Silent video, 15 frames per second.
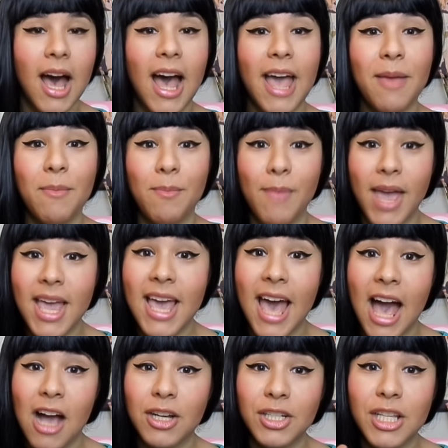I may
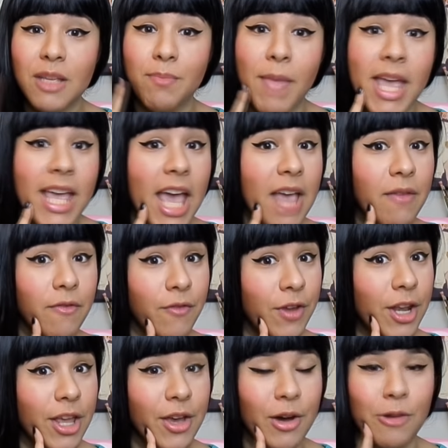actually make a
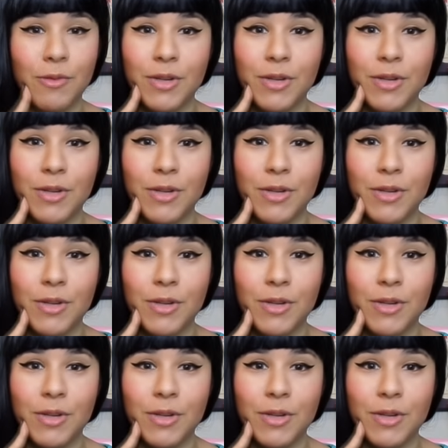video